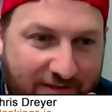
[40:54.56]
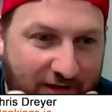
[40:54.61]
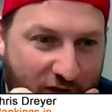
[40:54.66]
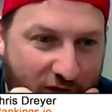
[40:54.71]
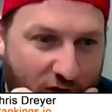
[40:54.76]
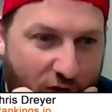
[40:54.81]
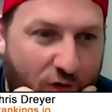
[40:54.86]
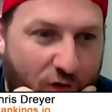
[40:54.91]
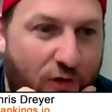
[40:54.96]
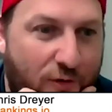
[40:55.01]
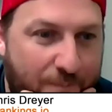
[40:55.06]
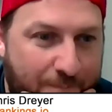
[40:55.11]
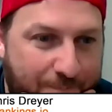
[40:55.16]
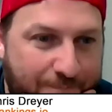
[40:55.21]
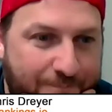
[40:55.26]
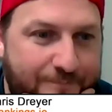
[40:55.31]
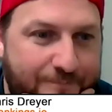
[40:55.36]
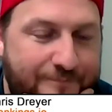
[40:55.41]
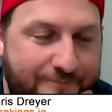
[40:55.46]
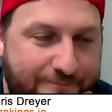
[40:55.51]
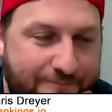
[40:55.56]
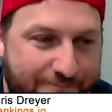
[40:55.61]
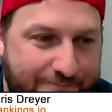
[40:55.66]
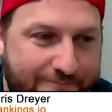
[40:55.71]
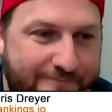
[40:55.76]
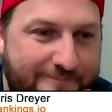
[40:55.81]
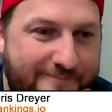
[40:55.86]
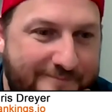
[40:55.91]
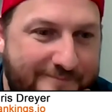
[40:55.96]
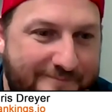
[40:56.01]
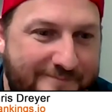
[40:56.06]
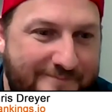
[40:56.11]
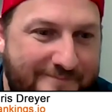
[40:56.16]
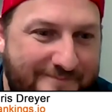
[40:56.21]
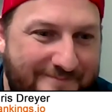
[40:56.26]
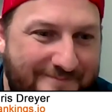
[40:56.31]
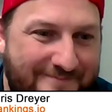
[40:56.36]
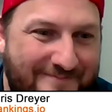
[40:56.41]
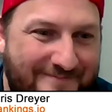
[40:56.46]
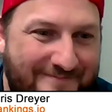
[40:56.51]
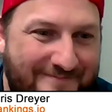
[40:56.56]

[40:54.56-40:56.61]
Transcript: the goal, or if you don't give yourself a reward.